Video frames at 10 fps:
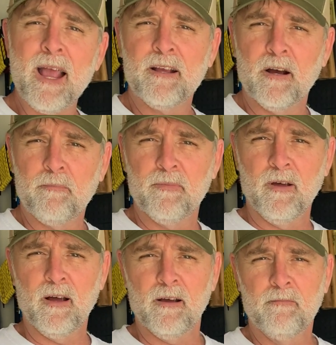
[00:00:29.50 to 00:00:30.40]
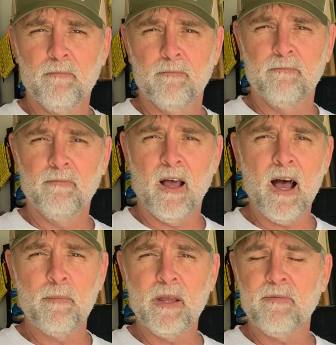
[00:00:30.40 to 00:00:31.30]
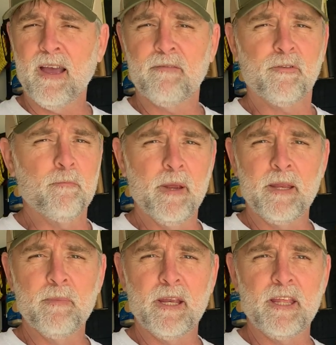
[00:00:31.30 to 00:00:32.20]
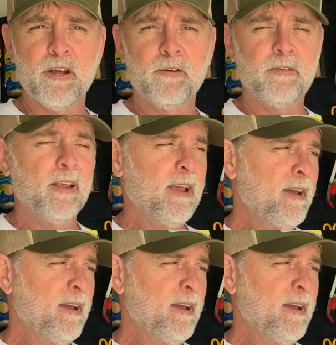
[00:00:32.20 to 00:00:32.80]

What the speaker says: back up a hobby I've had for many years.